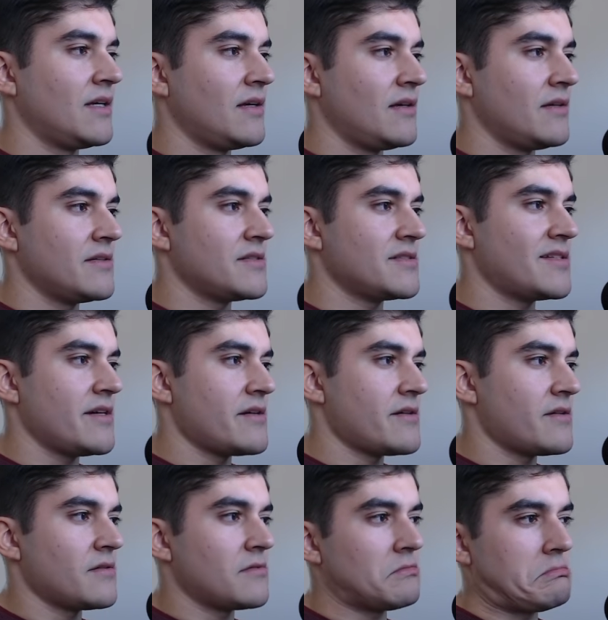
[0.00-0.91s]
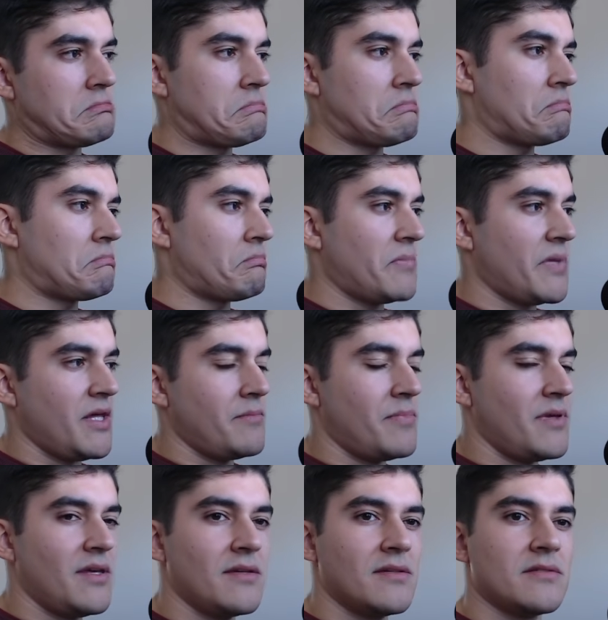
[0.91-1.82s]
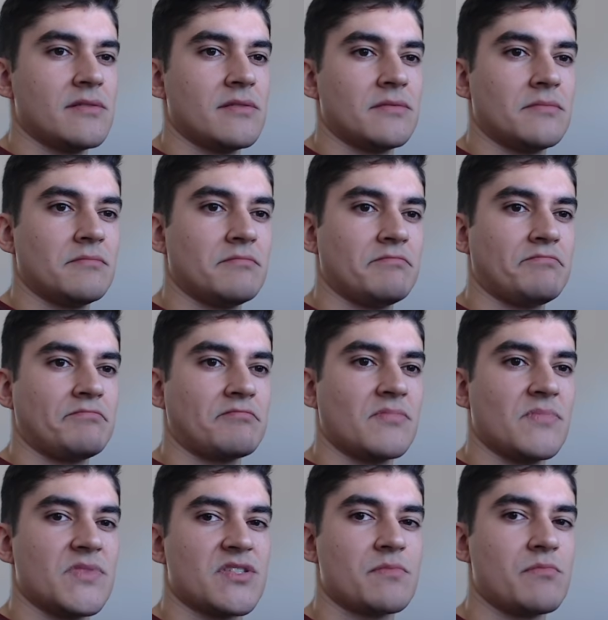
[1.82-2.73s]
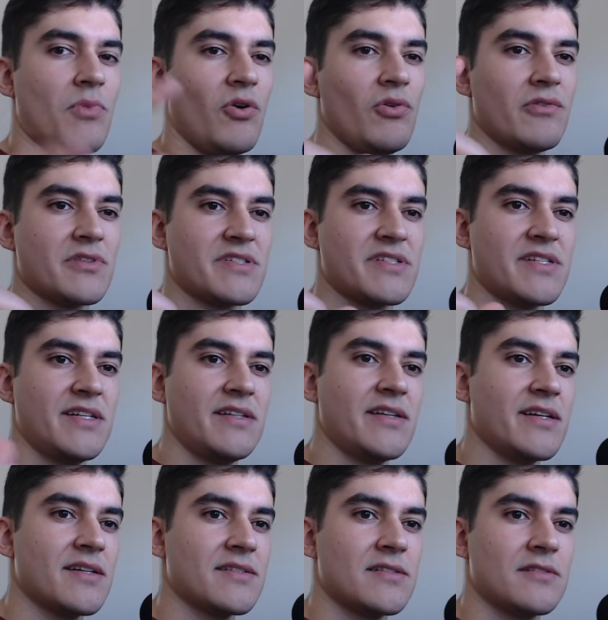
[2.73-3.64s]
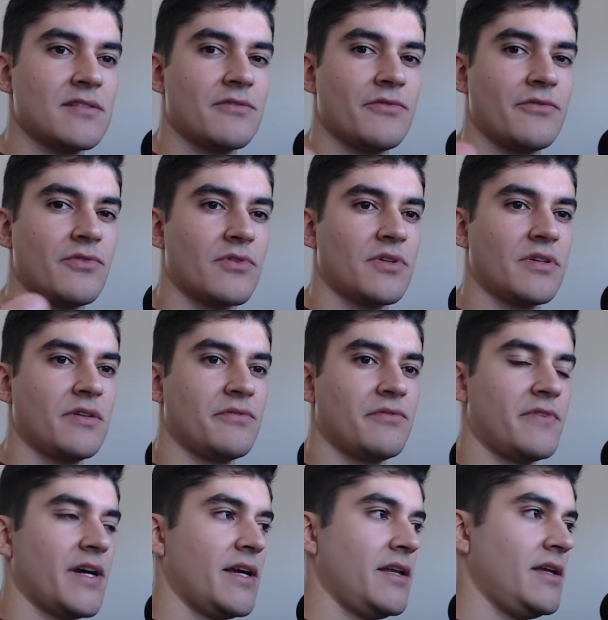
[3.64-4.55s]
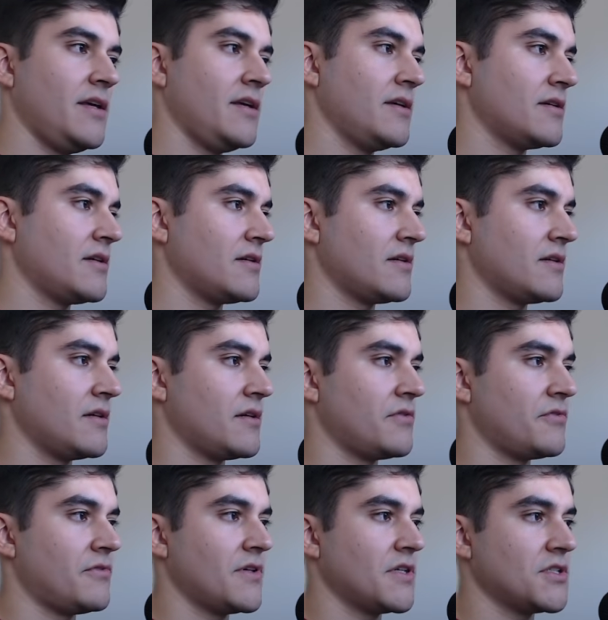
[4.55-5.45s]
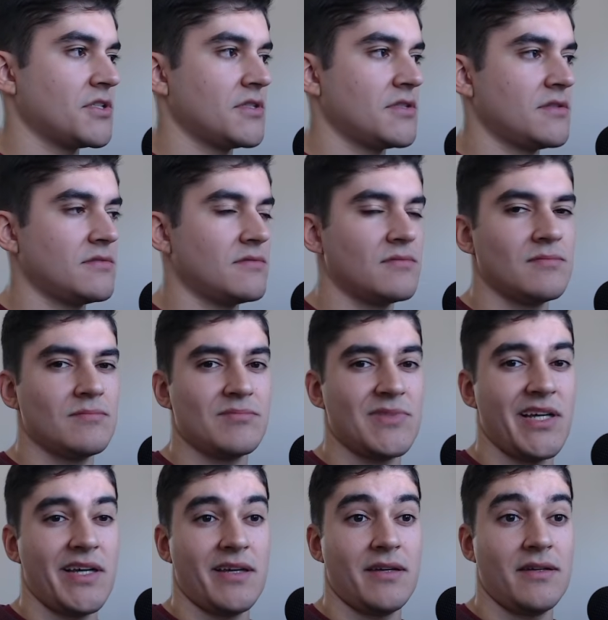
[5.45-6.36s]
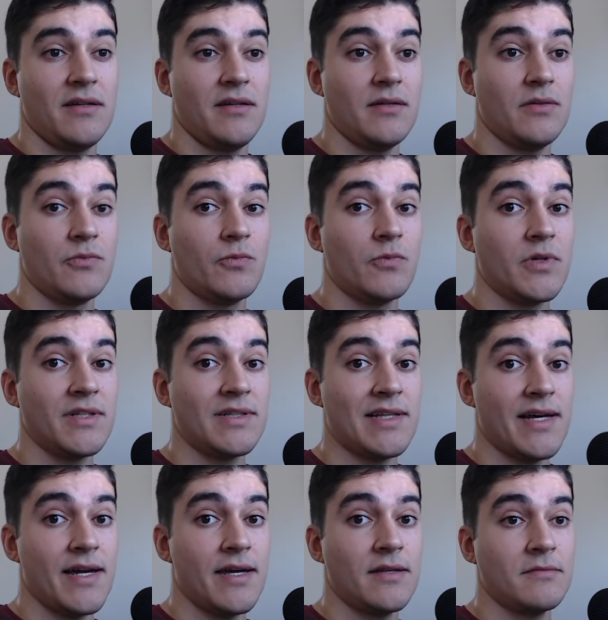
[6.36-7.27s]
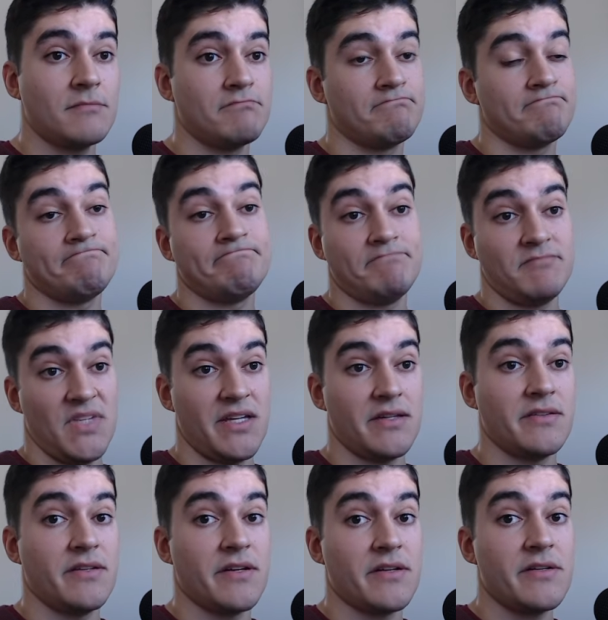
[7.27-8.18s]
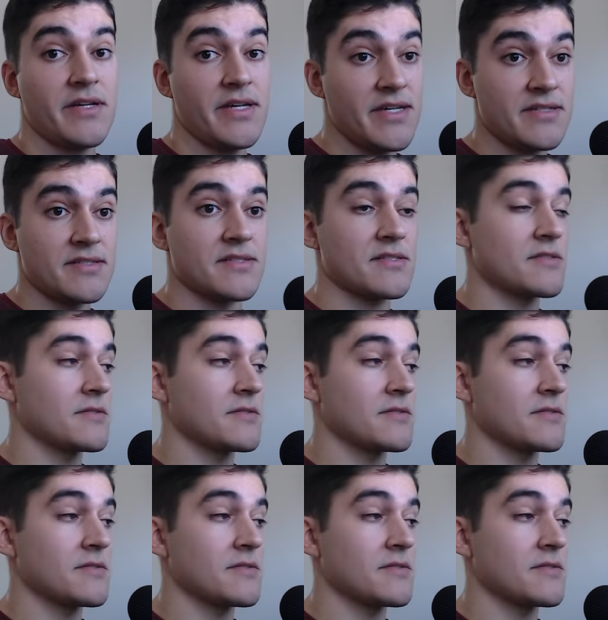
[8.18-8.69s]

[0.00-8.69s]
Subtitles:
Is there maybe a smaller syntax for defining a function like in one line? And there is.